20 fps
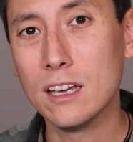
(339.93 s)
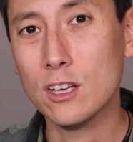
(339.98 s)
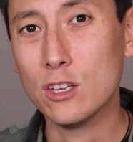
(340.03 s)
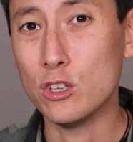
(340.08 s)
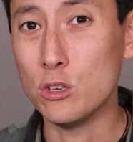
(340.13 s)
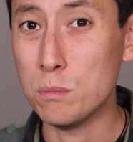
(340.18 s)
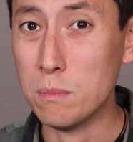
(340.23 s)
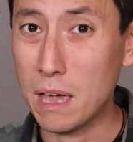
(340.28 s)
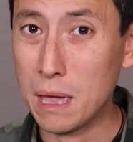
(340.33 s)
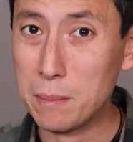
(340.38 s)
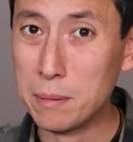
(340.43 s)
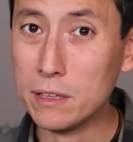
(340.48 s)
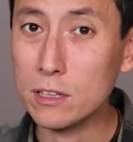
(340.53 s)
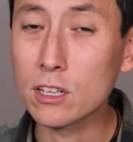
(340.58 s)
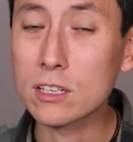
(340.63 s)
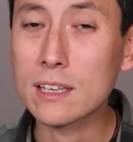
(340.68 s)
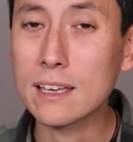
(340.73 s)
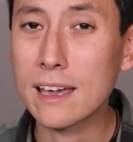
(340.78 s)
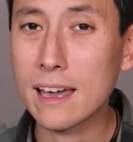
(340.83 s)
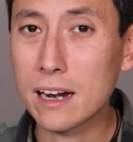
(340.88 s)
you may be
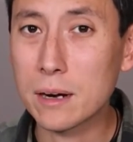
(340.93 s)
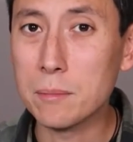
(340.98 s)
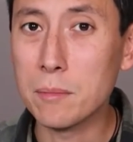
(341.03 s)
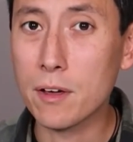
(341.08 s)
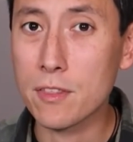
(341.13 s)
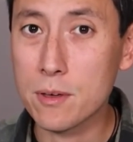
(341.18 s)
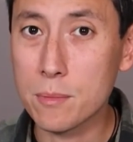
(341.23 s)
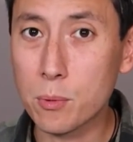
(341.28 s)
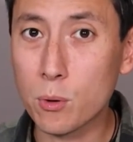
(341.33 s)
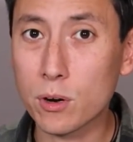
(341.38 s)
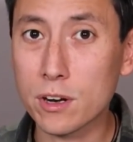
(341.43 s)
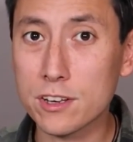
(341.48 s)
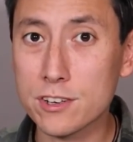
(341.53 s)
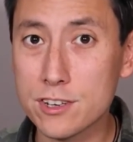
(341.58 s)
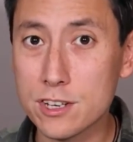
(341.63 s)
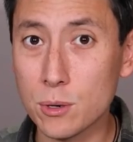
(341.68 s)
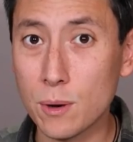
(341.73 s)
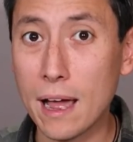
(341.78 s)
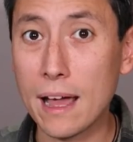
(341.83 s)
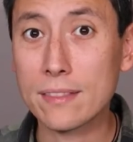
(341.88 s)
looking at a motherboard
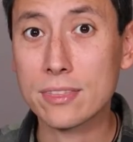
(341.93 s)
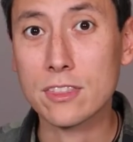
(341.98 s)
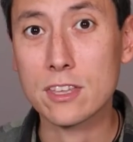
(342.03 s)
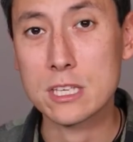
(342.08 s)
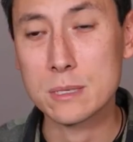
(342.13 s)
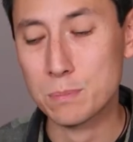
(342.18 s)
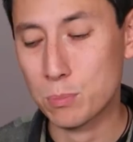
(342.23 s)
issue at this